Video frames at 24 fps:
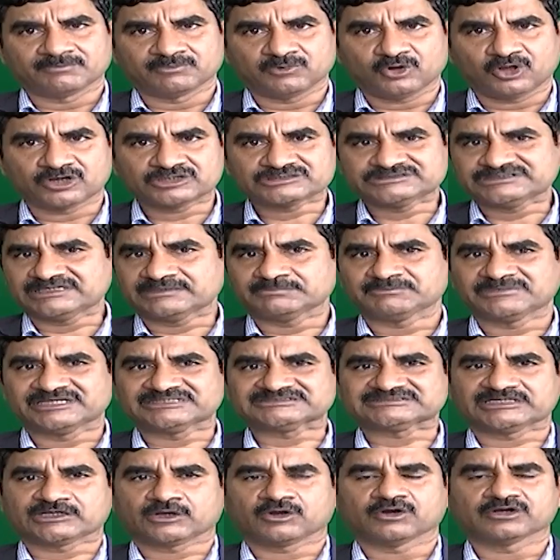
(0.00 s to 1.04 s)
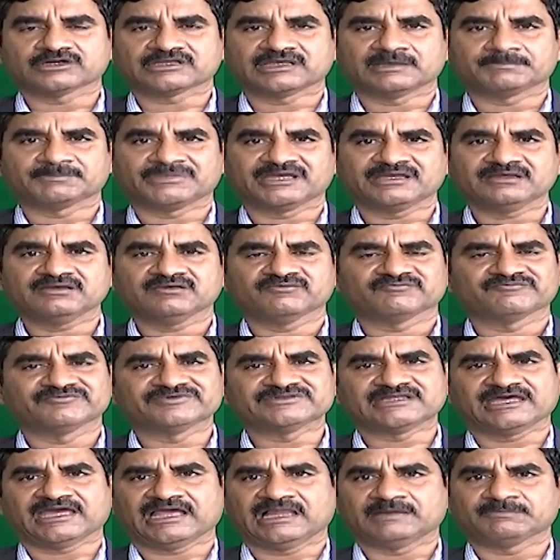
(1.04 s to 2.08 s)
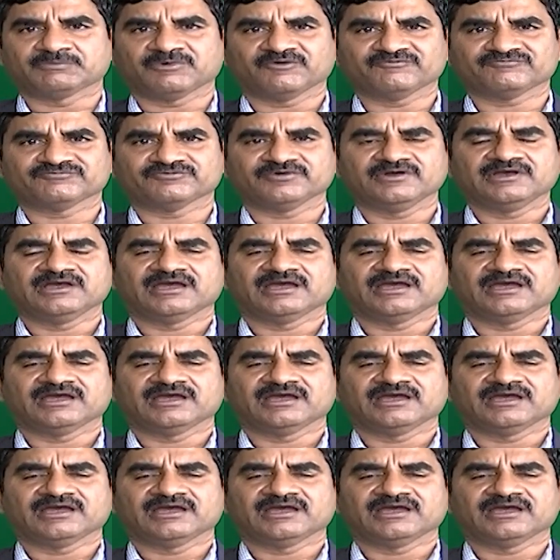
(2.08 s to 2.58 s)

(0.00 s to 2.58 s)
blockchain based record keeping with the help of